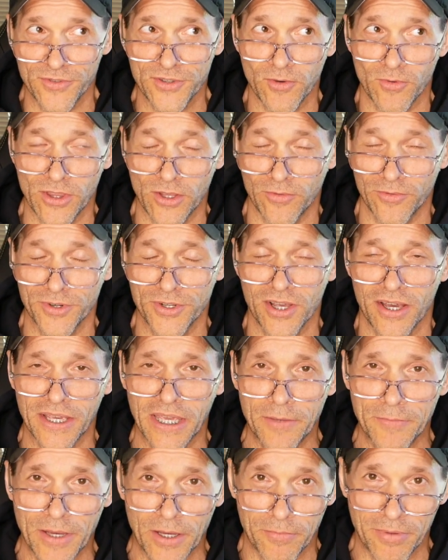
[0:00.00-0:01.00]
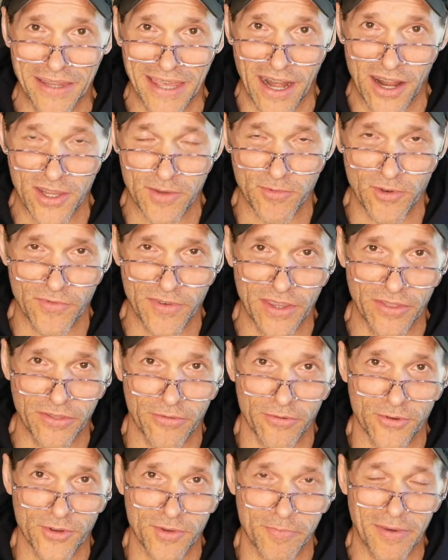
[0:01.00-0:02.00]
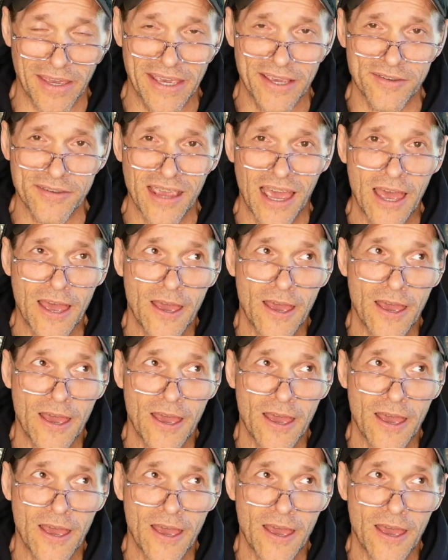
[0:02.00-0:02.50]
So whether we're talking about planets moving through space,